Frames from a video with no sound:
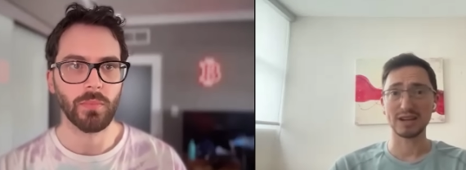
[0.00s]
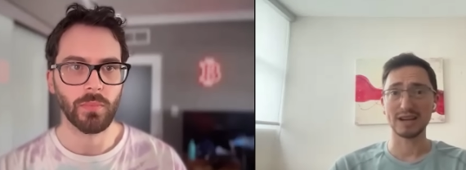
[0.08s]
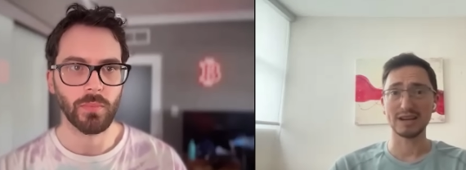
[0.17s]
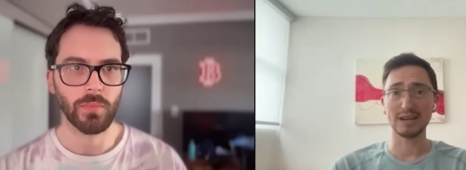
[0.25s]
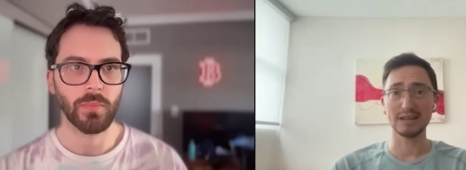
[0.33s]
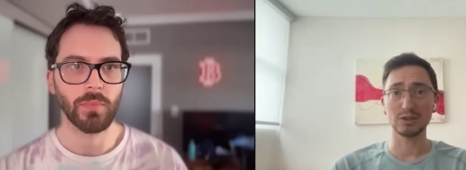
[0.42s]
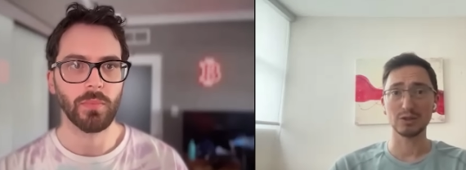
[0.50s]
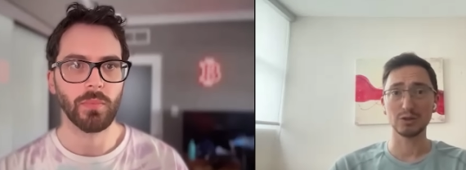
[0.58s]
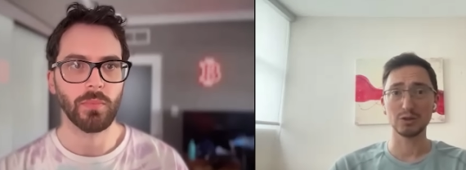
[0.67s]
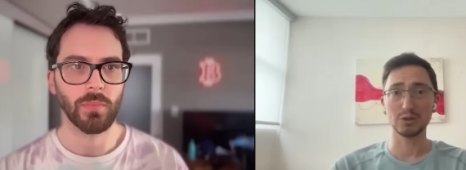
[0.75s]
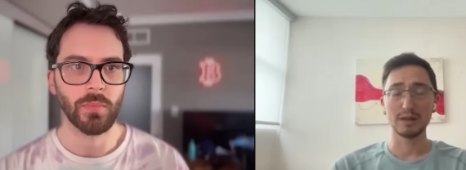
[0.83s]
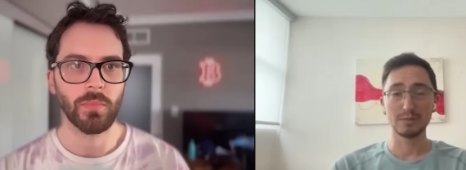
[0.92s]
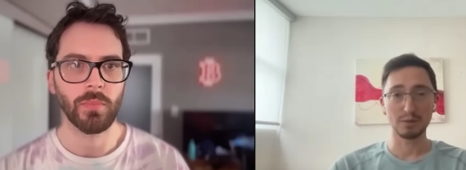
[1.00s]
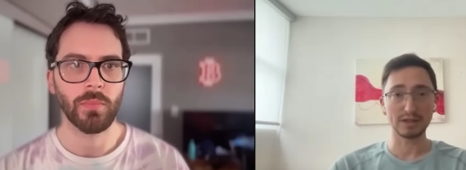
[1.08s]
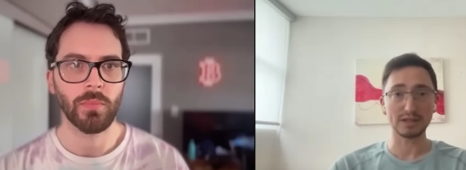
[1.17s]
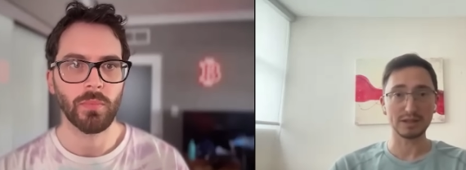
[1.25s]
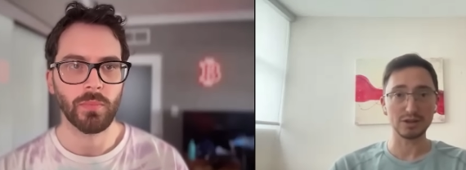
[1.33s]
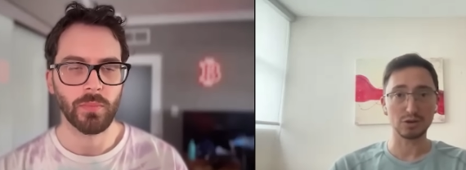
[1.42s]
Speaker 1: heading into the
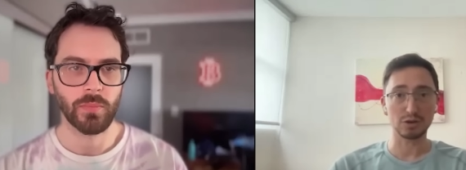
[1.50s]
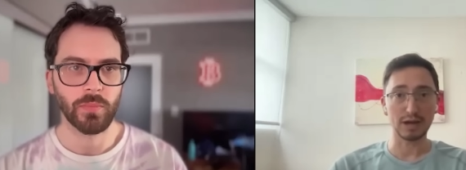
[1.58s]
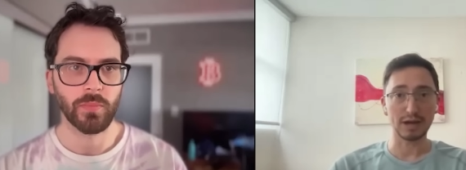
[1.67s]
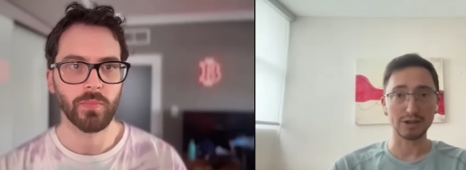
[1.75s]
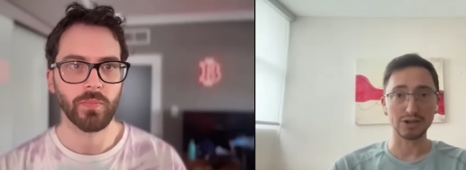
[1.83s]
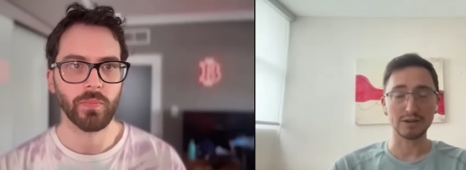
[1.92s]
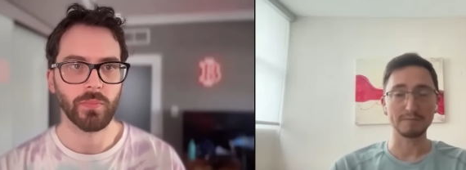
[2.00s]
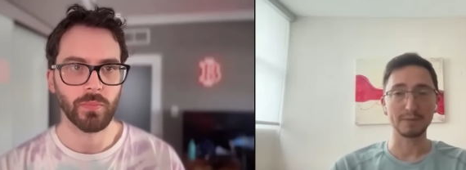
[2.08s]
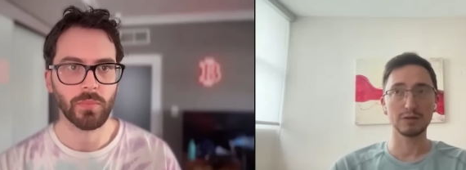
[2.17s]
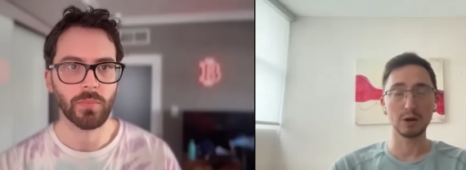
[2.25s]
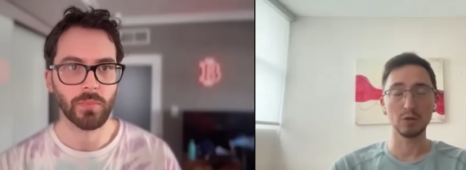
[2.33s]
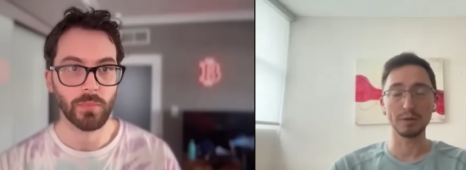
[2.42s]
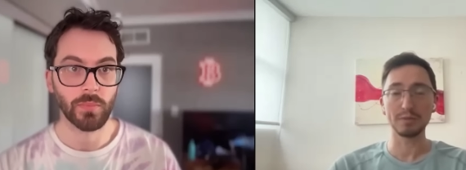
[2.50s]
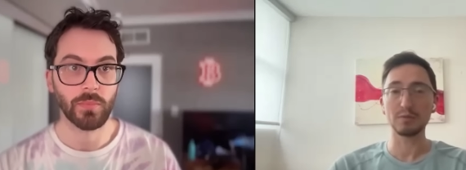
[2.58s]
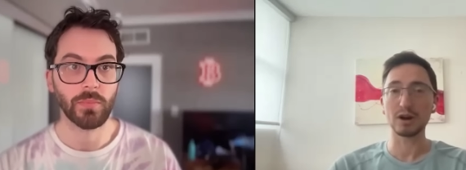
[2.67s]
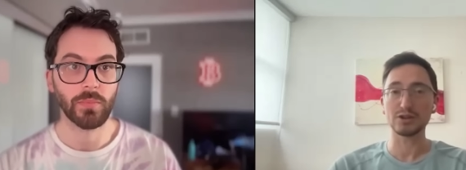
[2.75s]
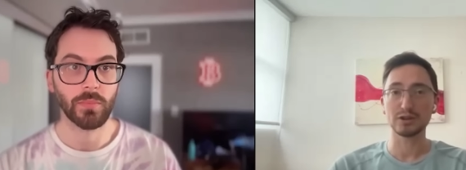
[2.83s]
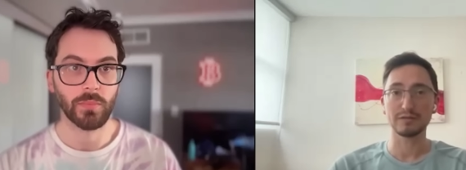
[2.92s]
presidential election. There will be
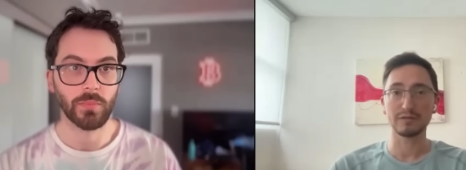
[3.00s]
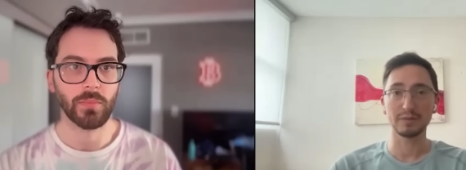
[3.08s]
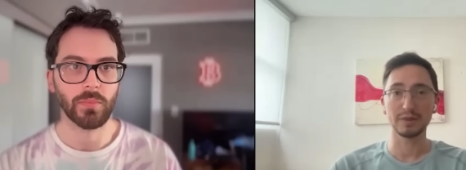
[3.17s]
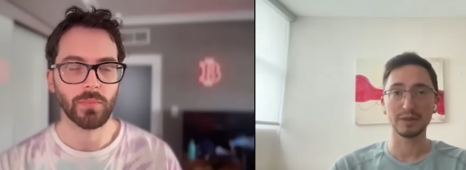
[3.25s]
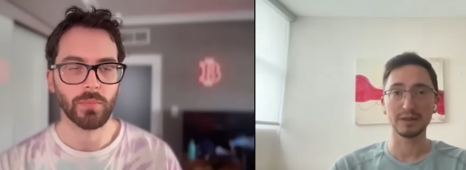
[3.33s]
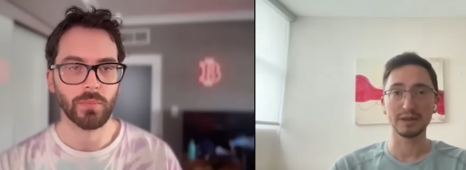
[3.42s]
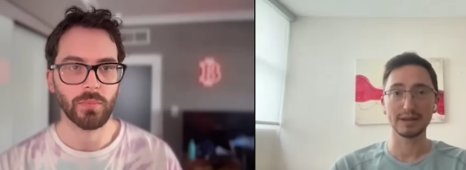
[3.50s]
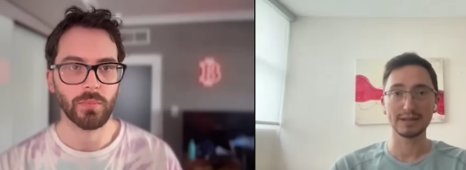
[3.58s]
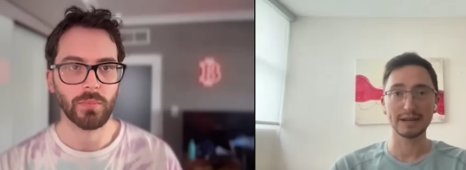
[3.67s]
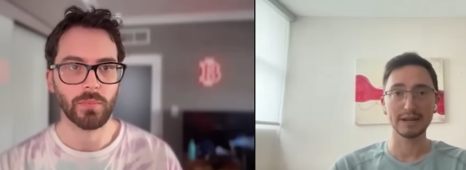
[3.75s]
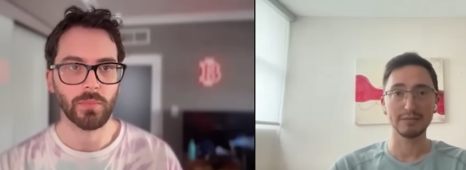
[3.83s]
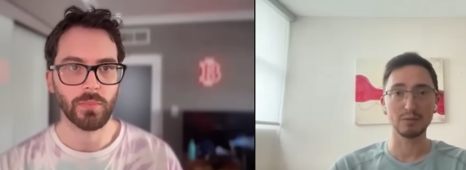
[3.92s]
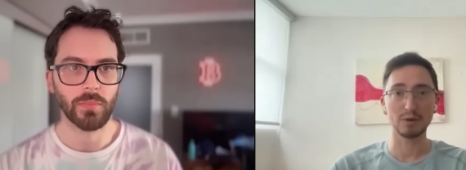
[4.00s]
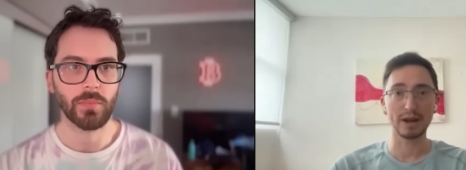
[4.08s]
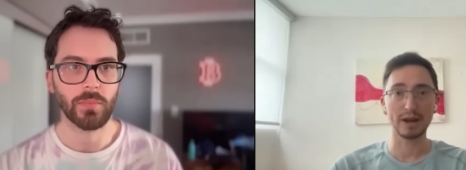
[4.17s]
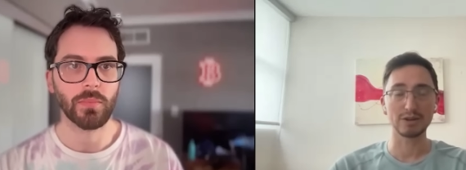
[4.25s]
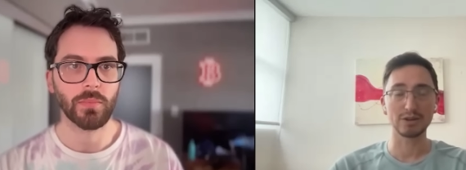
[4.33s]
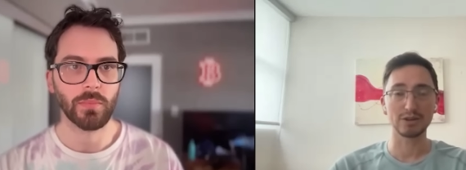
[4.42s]
pressure from the executive
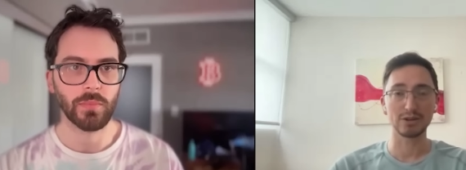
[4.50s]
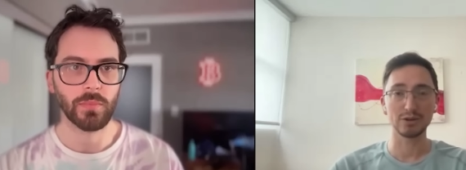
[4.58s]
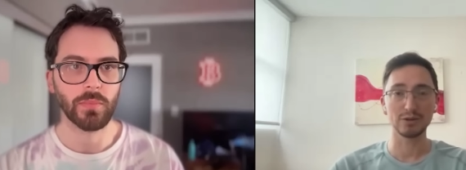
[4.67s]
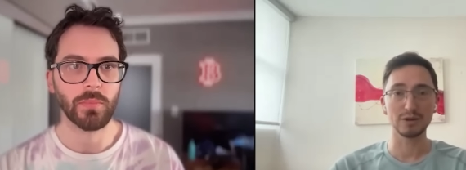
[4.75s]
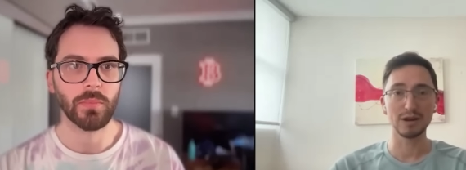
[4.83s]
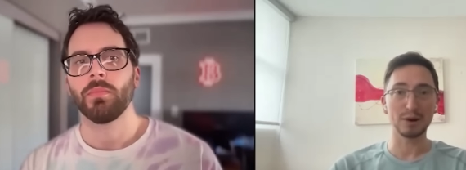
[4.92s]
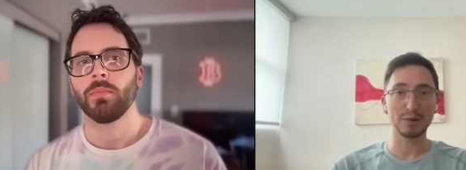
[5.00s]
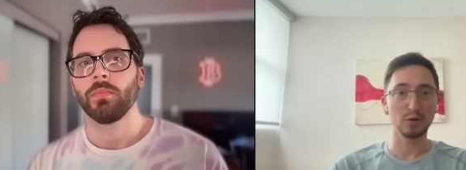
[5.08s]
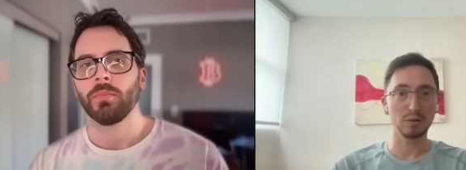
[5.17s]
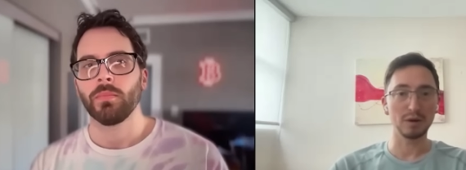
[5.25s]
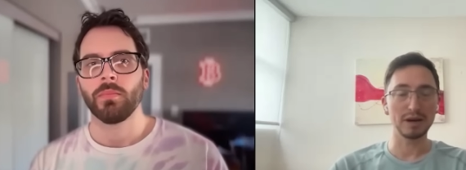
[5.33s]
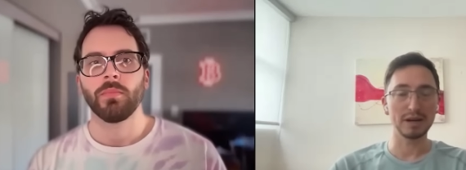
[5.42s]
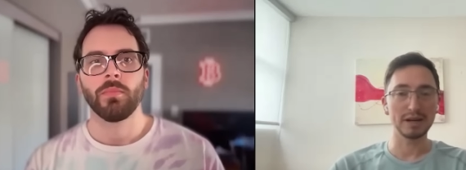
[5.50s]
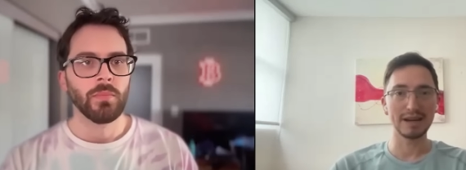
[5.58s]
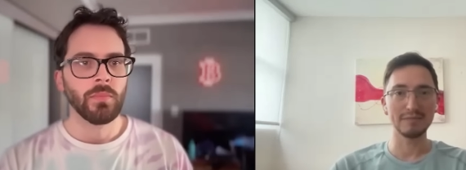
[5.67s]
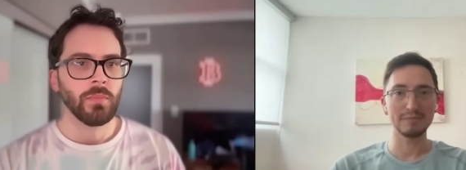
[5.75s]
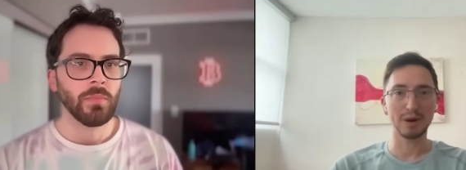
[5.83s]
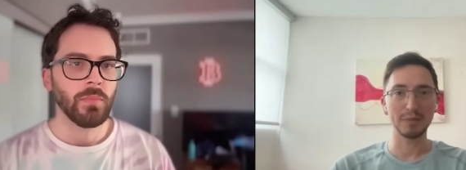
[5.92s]
branch to print more money
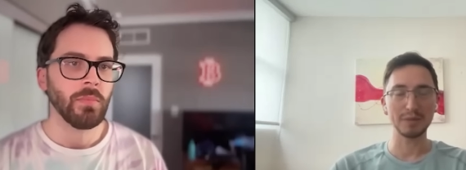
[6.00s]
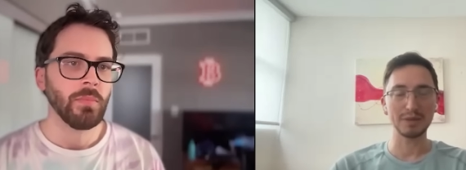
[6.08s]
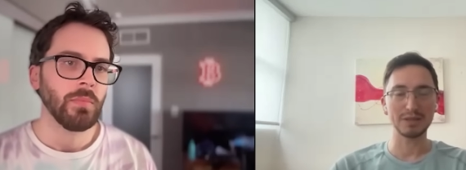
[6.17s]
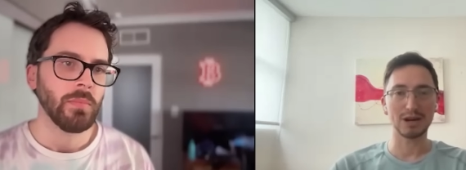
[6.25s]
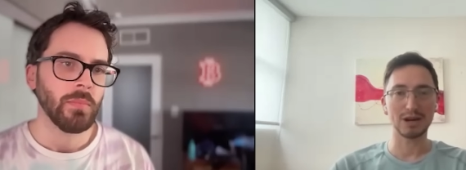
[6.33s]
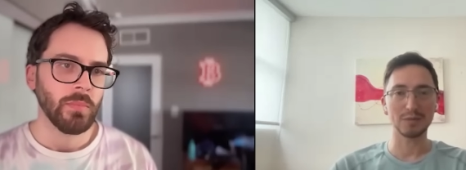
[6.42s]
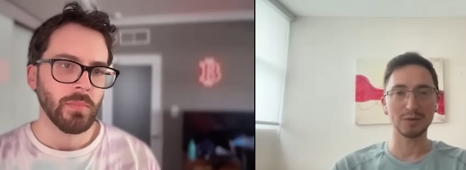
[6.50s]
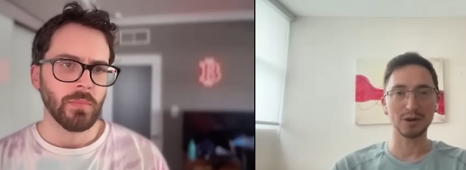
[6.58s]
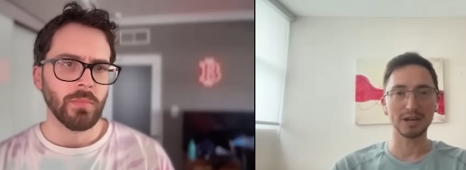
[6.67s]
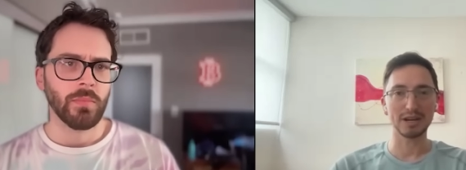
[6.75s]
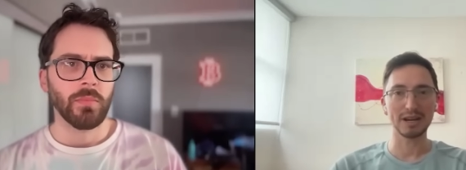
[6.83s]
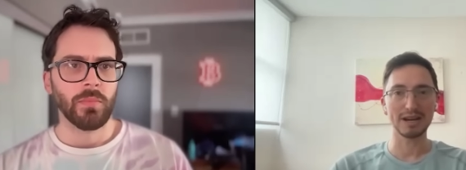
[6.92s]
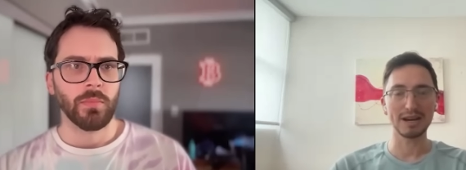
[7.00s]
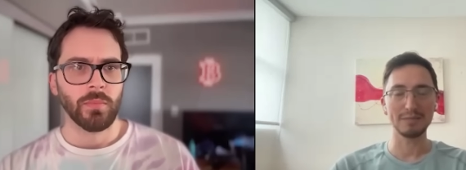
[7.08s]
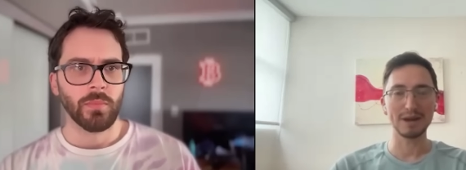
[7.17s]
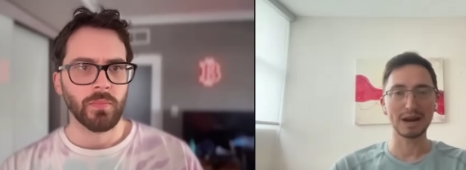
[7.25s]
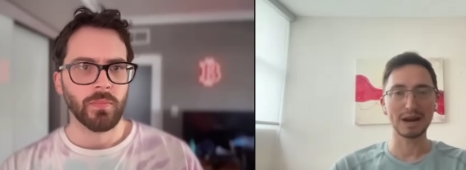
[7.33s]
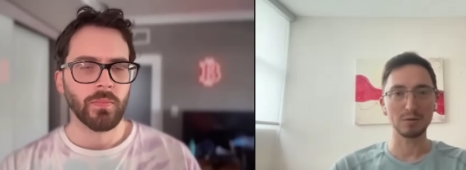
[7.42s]
and pump the stock market and
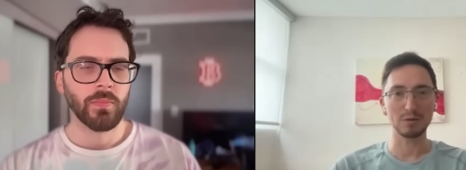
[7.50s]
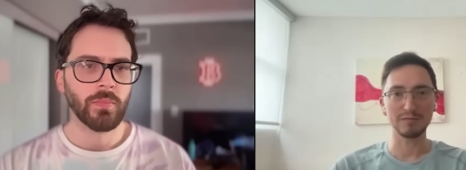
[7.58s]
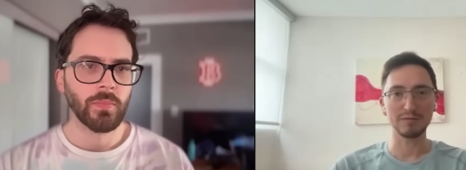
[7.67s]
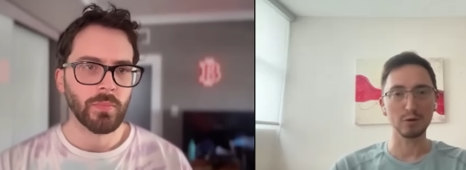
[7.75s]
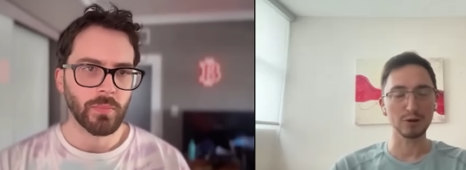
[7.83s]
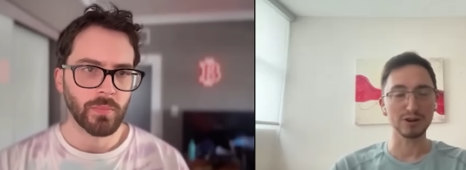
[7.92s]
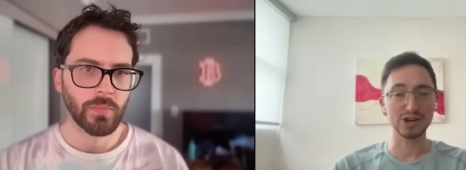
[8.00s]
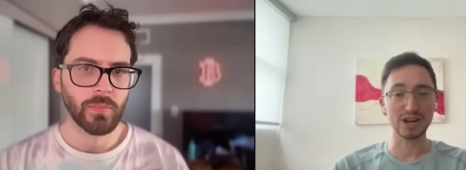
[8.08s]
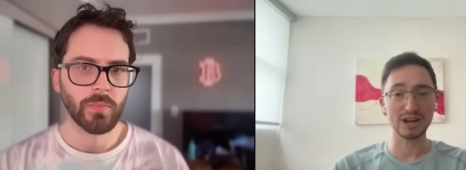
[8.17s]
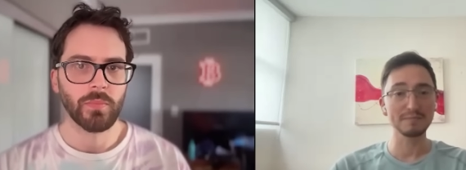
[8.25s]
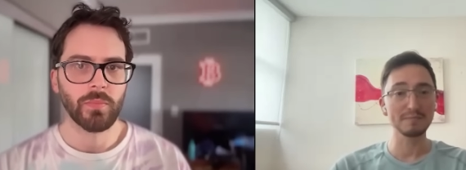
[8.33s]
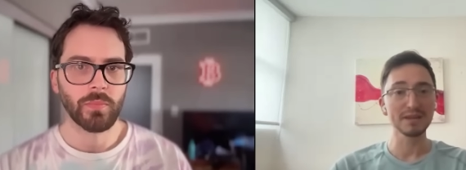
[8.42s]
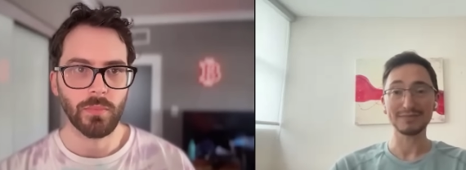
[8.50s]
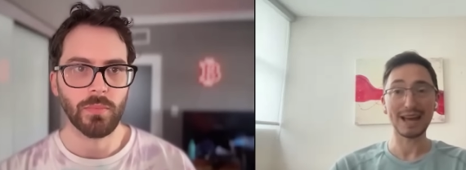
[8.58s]
make everyone feel rich again.